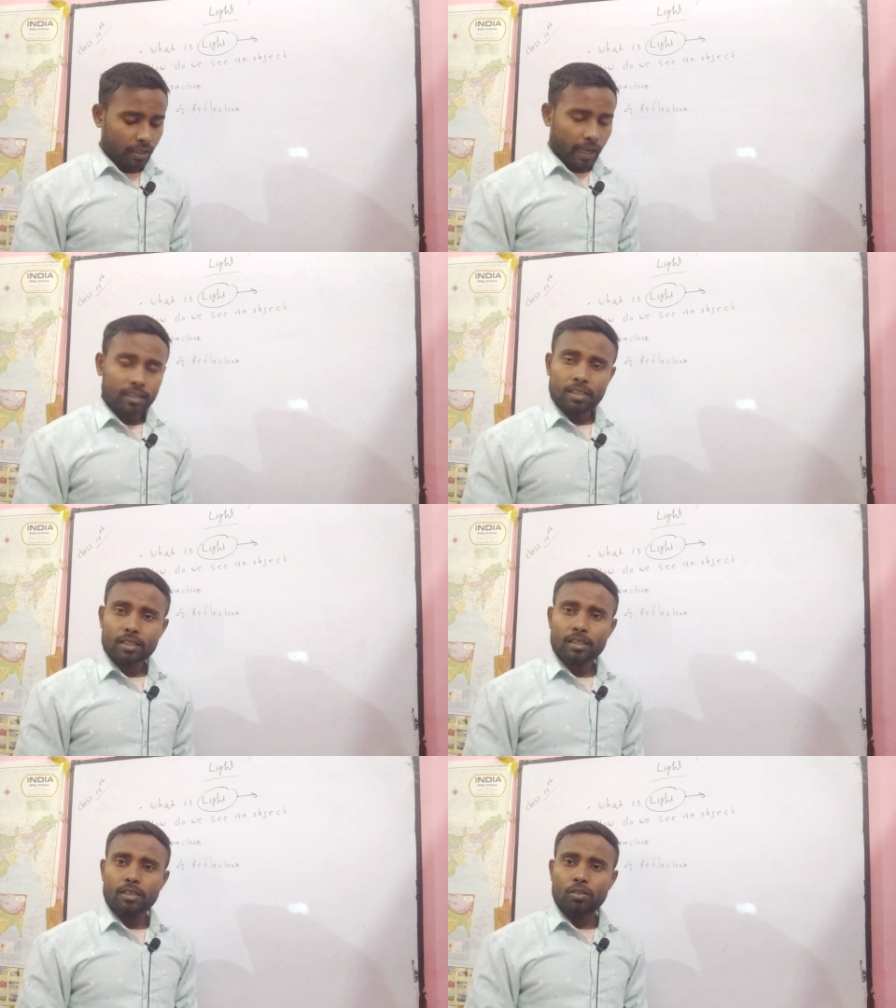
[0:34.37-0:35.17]
I think
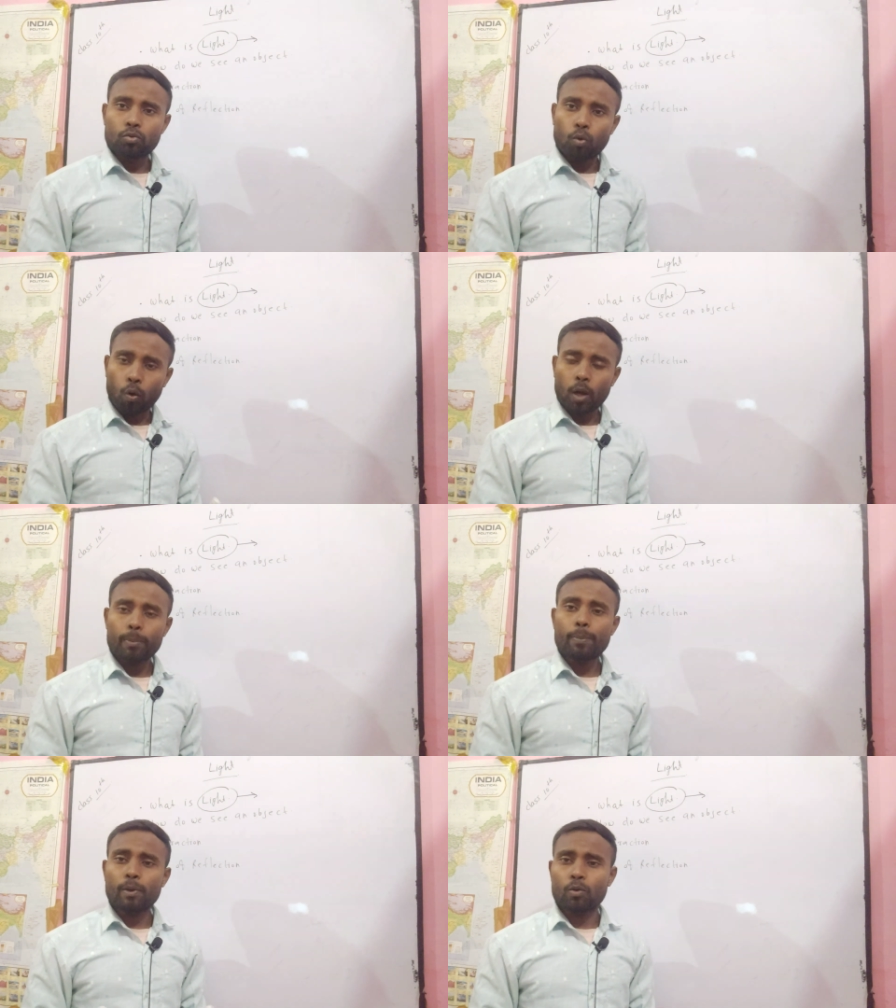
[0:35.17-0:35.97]
you all
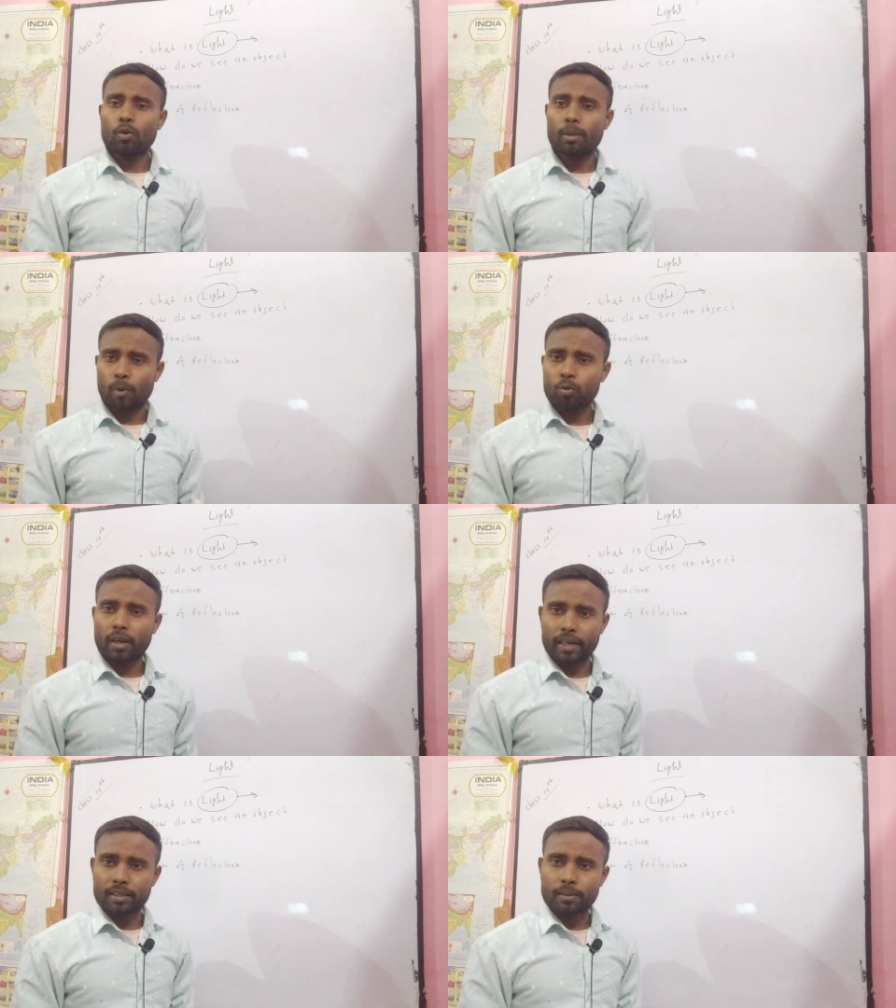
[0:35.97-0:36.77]
people know about
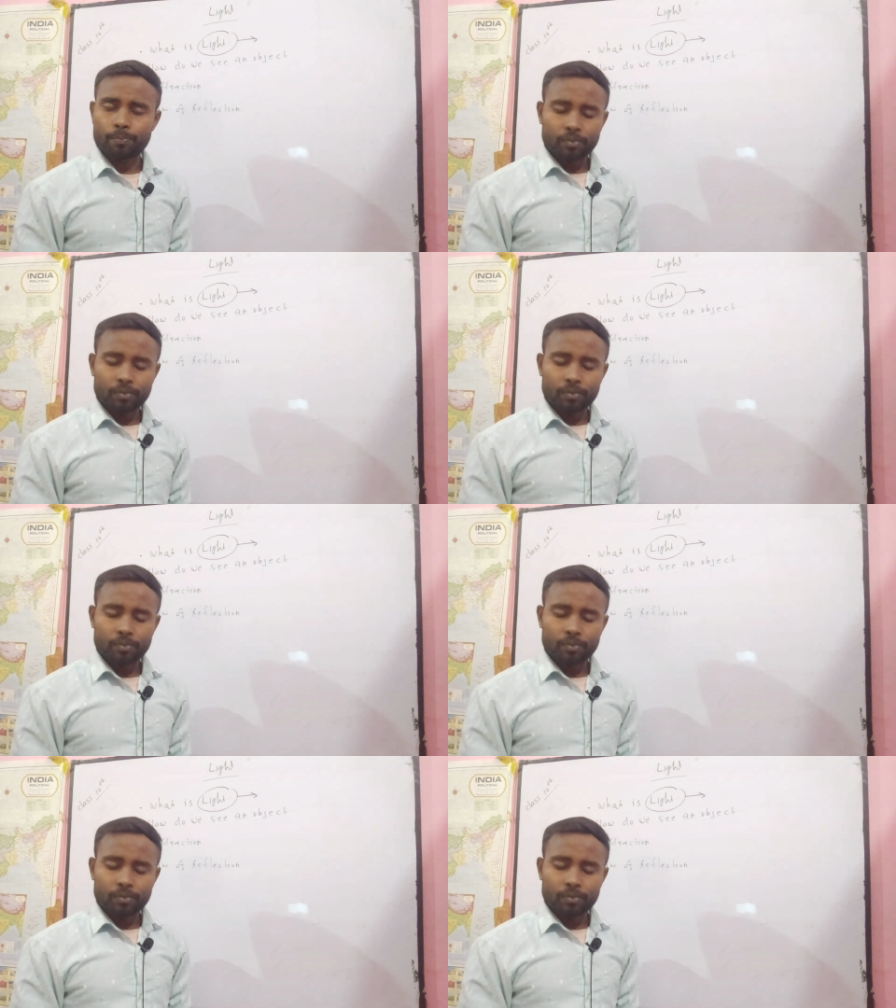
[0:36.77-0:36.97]
light.